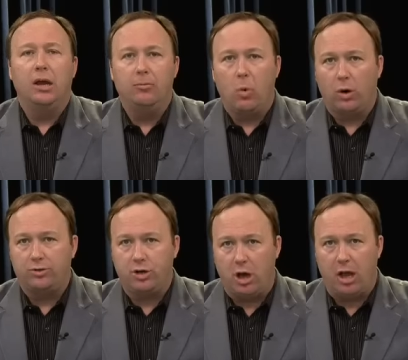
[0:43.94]
More
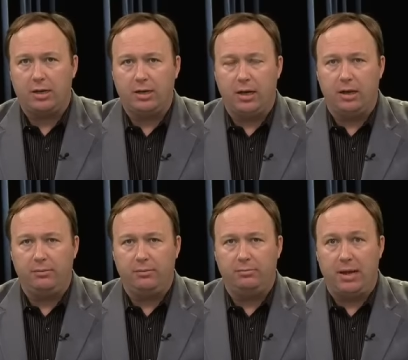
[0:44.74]
talk
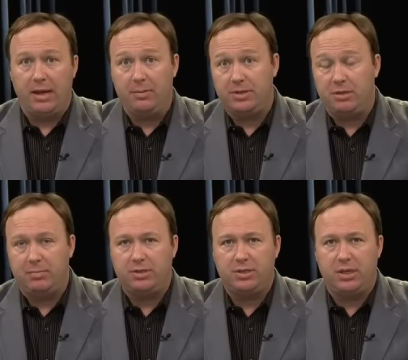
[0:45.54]
by
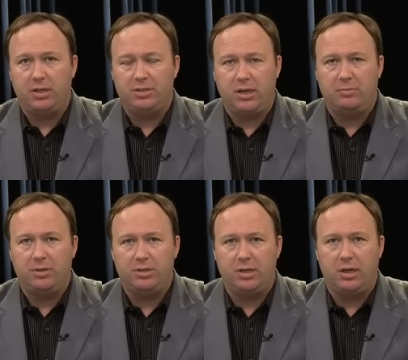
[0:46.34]
MSNBC,
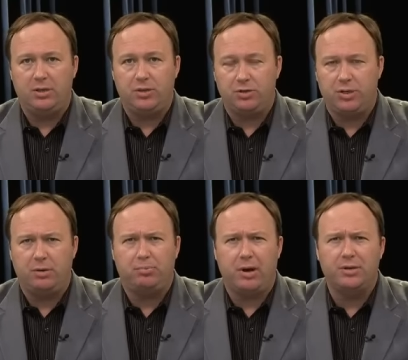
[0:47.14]
CNBC,
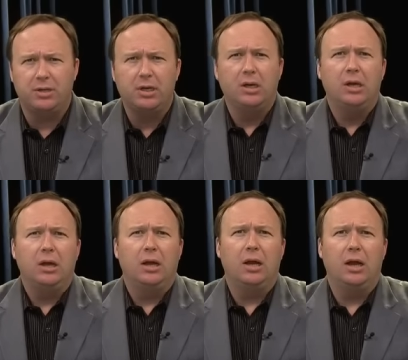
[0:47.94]
Associated Press,
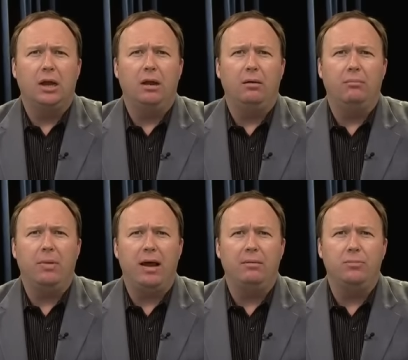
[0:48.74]

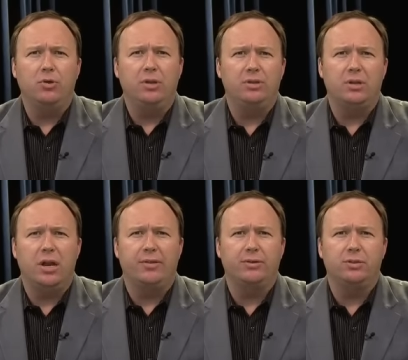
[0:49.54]
by Moody's and
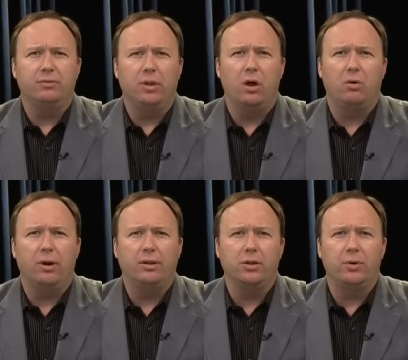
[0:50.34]
others of
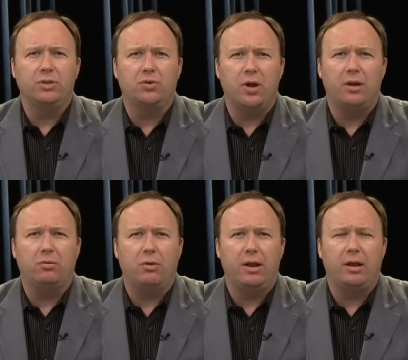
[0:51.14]
lowering the U.S. credit
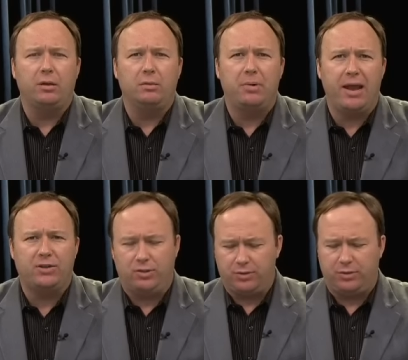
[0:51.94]
rating to the
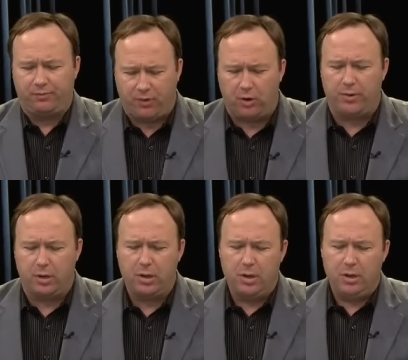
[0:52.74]
banksters further.